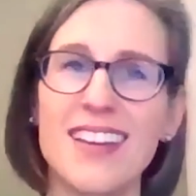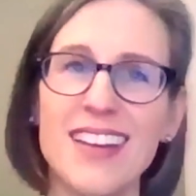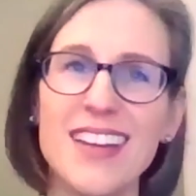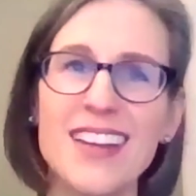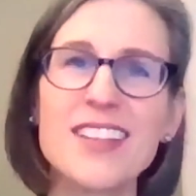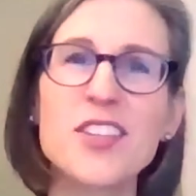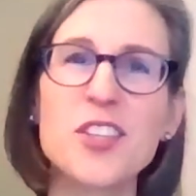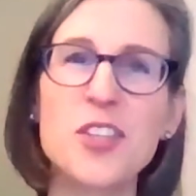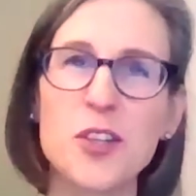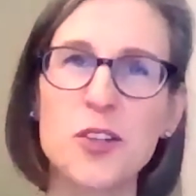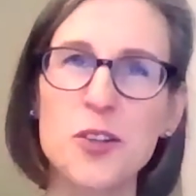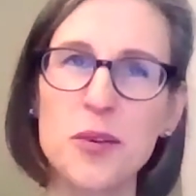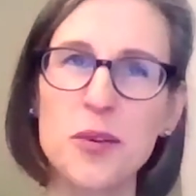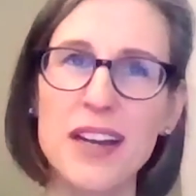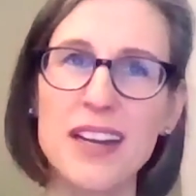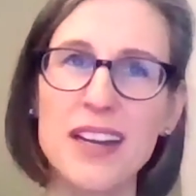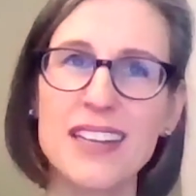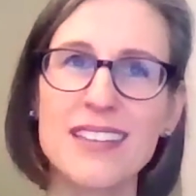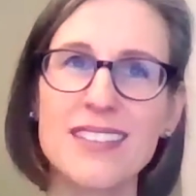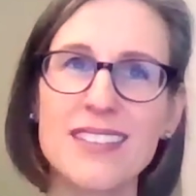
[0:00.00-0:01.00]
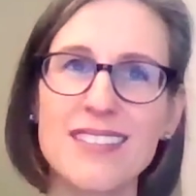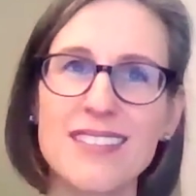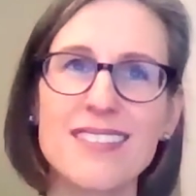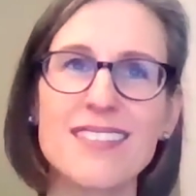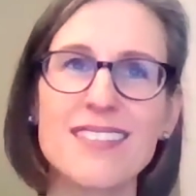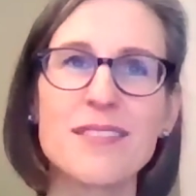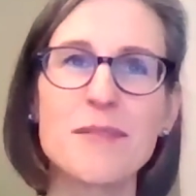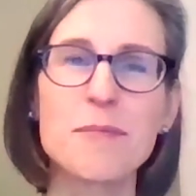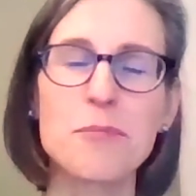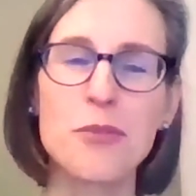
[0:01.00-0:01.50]
it's a great
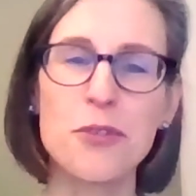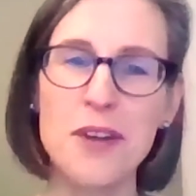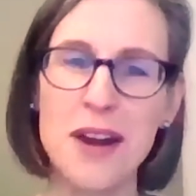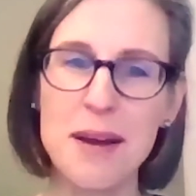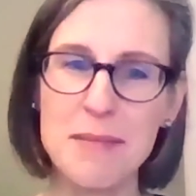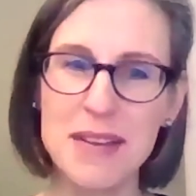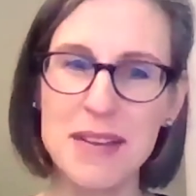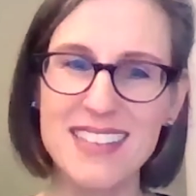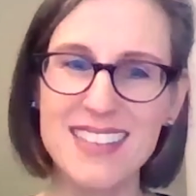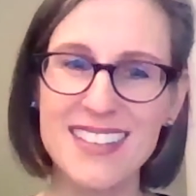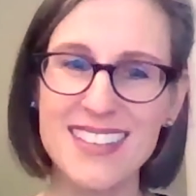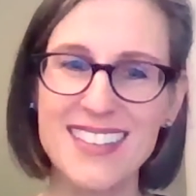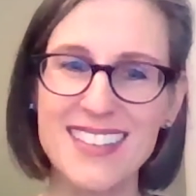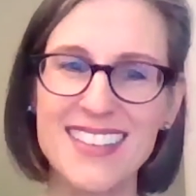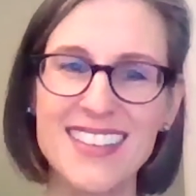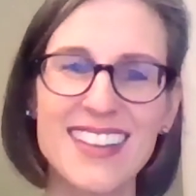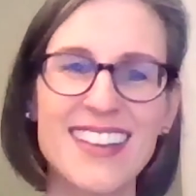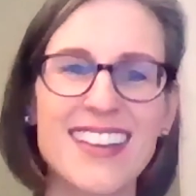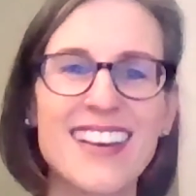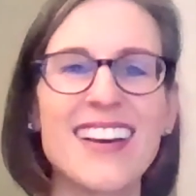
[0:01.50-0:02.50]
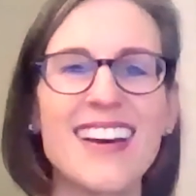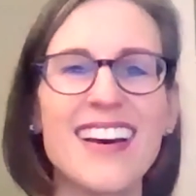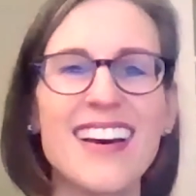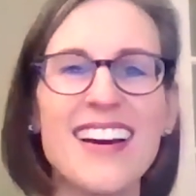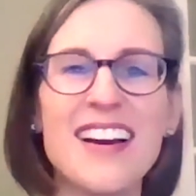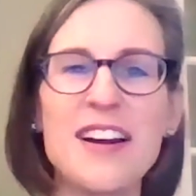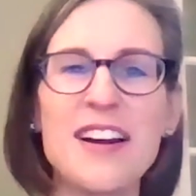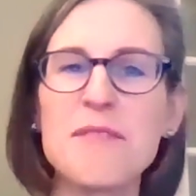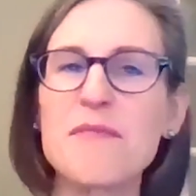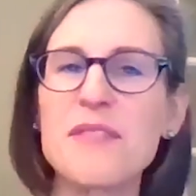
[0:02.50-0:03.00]
premise.
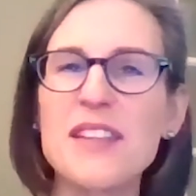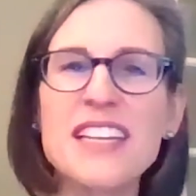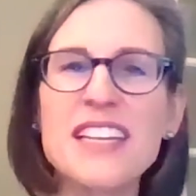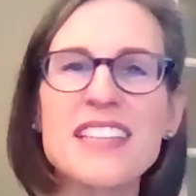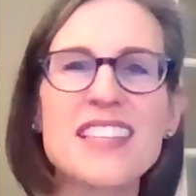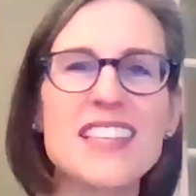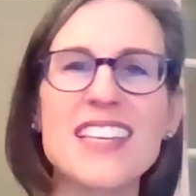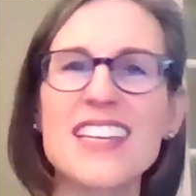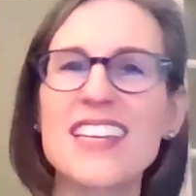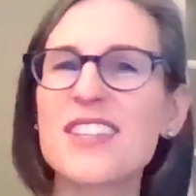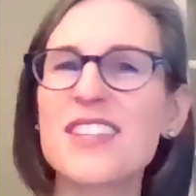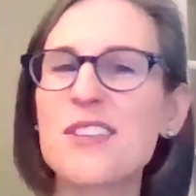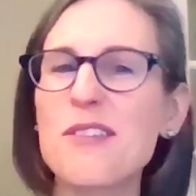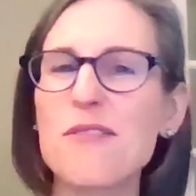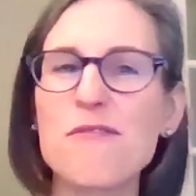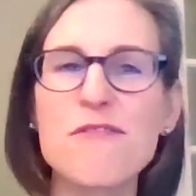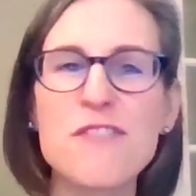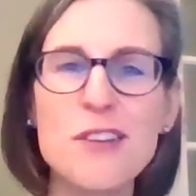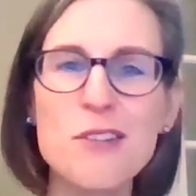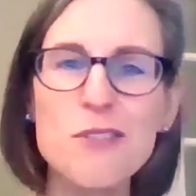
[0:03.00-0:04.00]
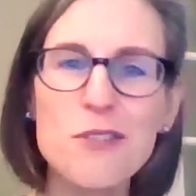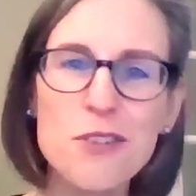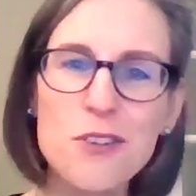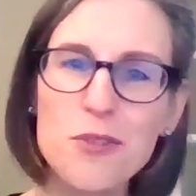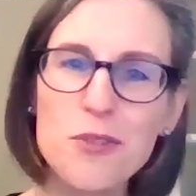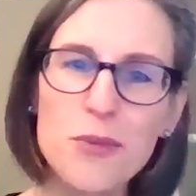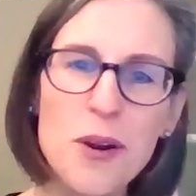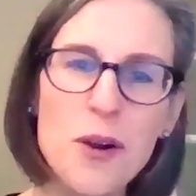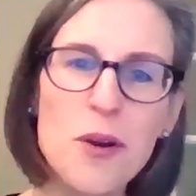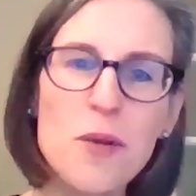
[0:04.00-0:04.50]
It's a
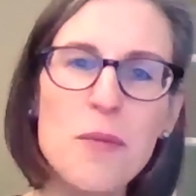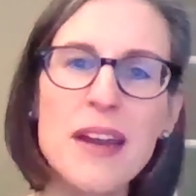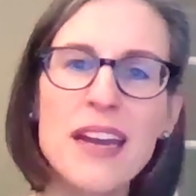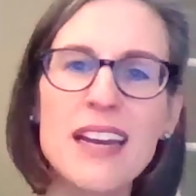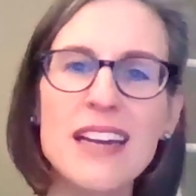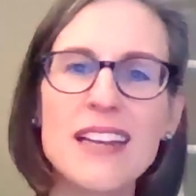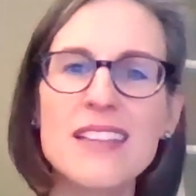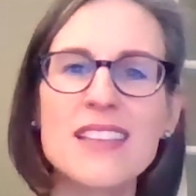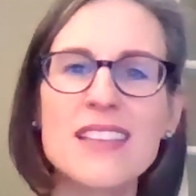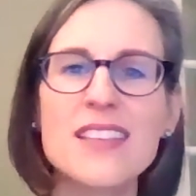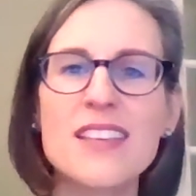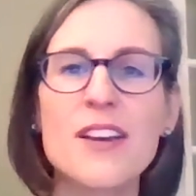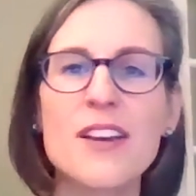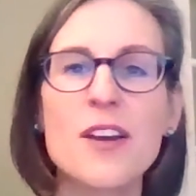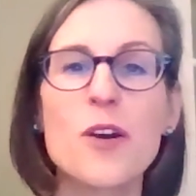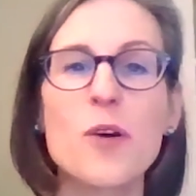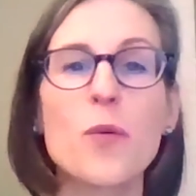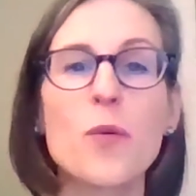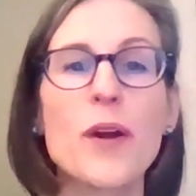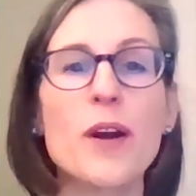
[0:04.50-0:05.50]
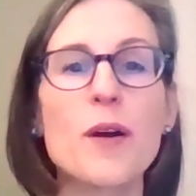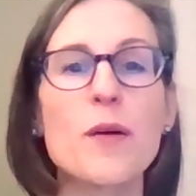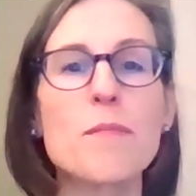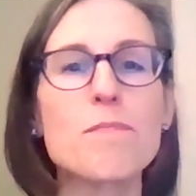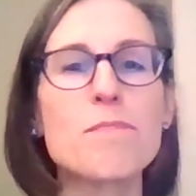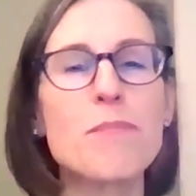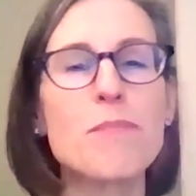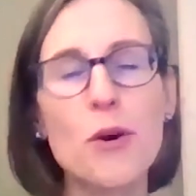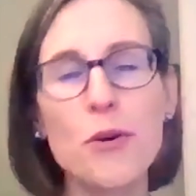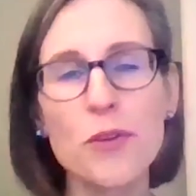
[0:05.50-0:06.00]
feel-good romance
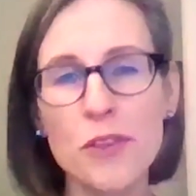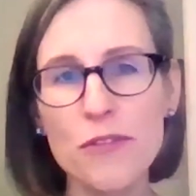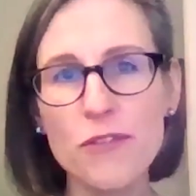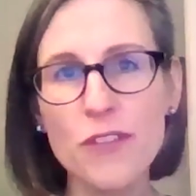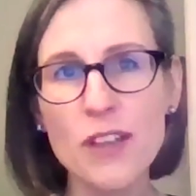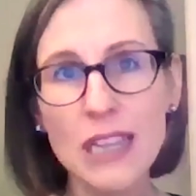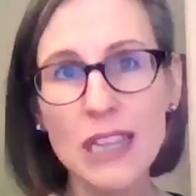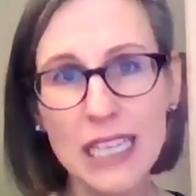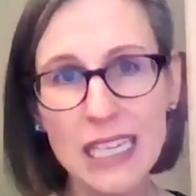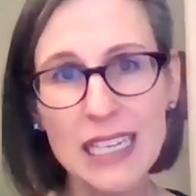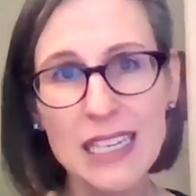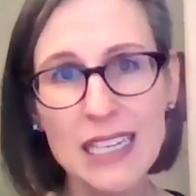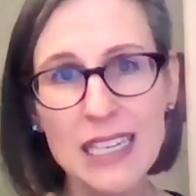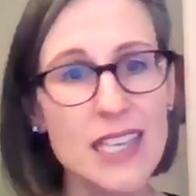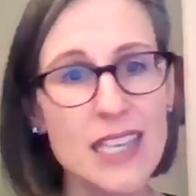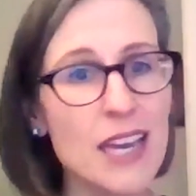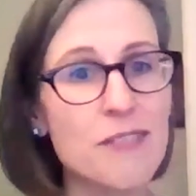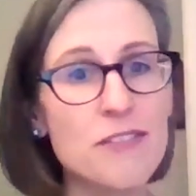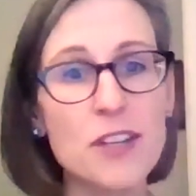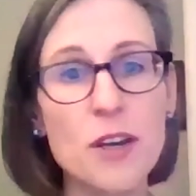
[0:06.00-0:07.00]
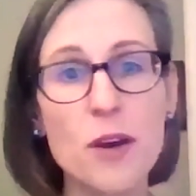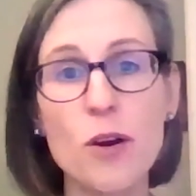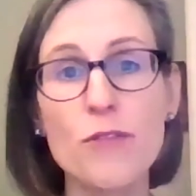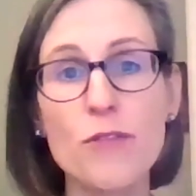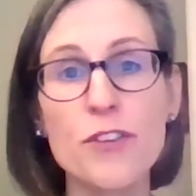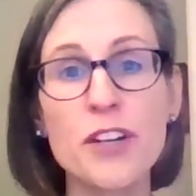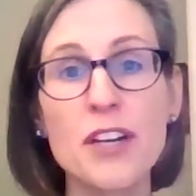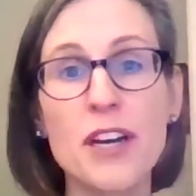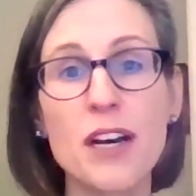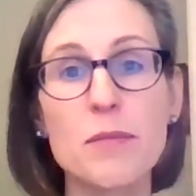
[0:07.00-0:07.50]
where both of the leads have to
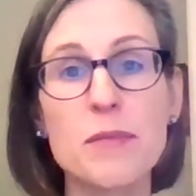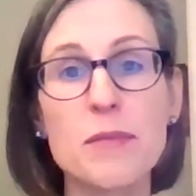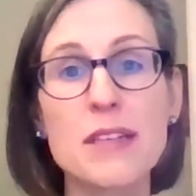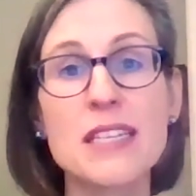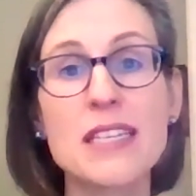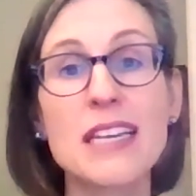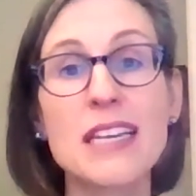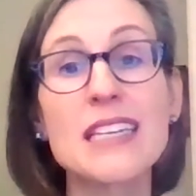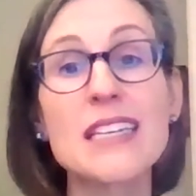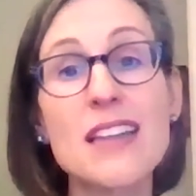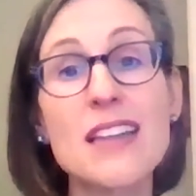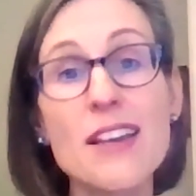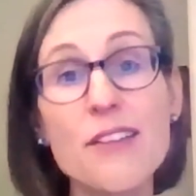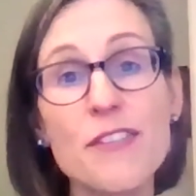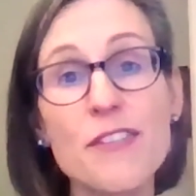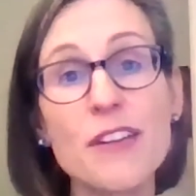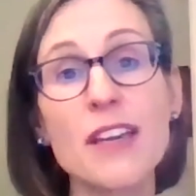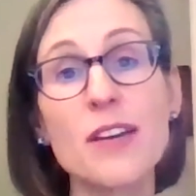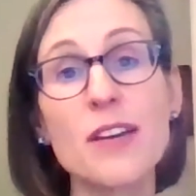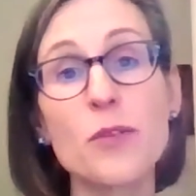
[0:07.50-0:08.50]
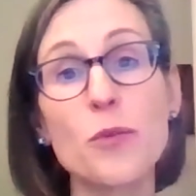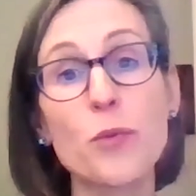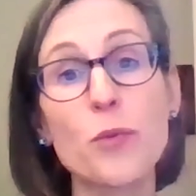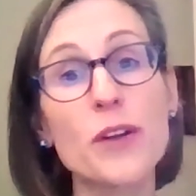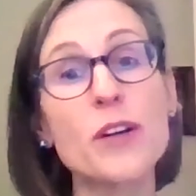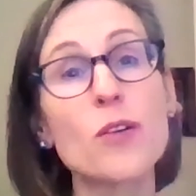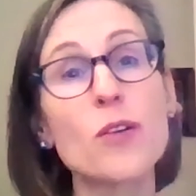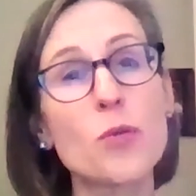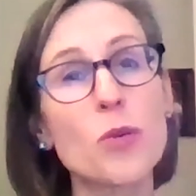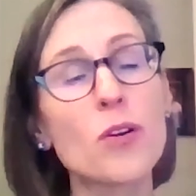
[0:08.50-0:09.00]
overcome significant
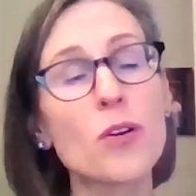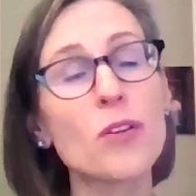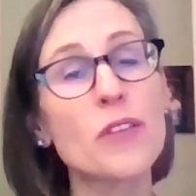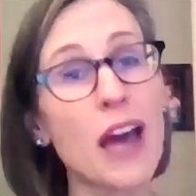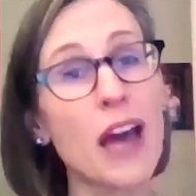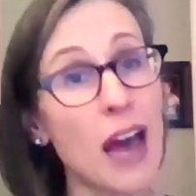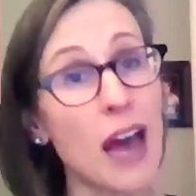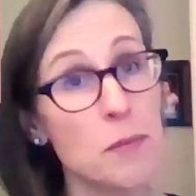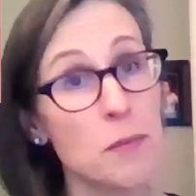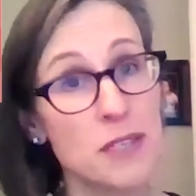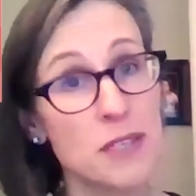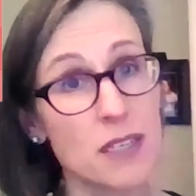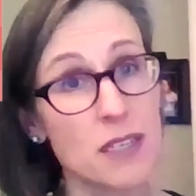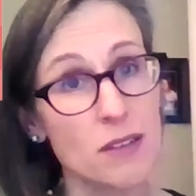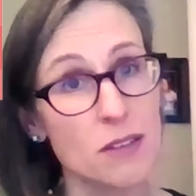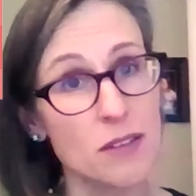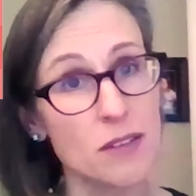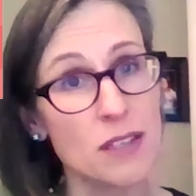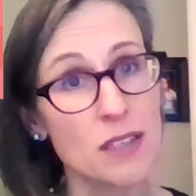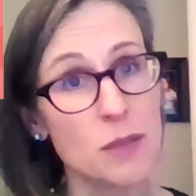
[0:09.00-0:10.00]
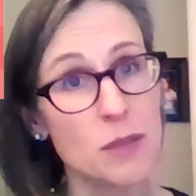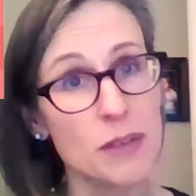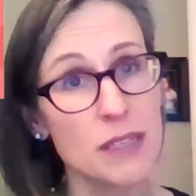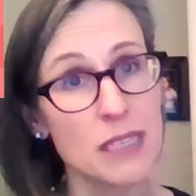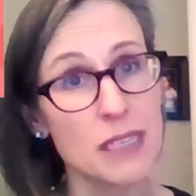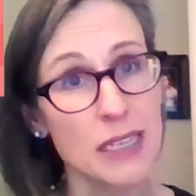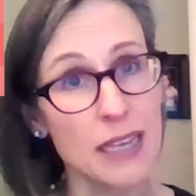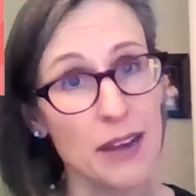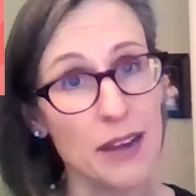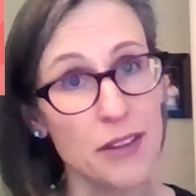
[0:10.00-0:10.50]
real-world obstacles to be
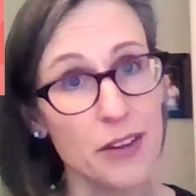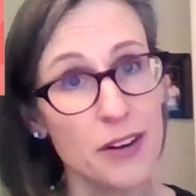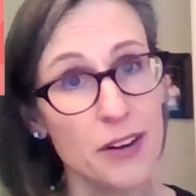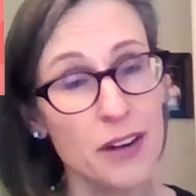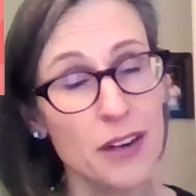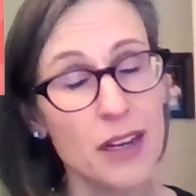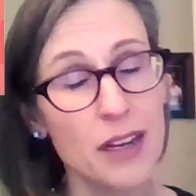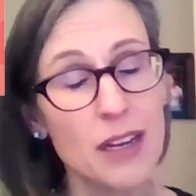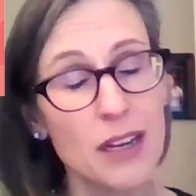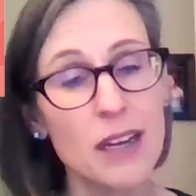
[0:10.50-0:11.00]
together.